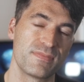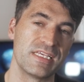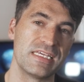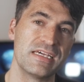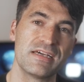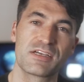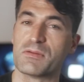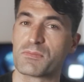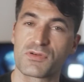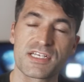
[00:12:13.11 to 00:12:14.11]
The
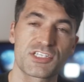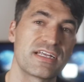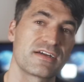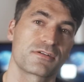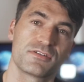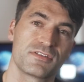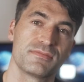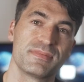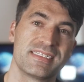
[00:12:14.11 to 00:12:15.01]
compression algorithm,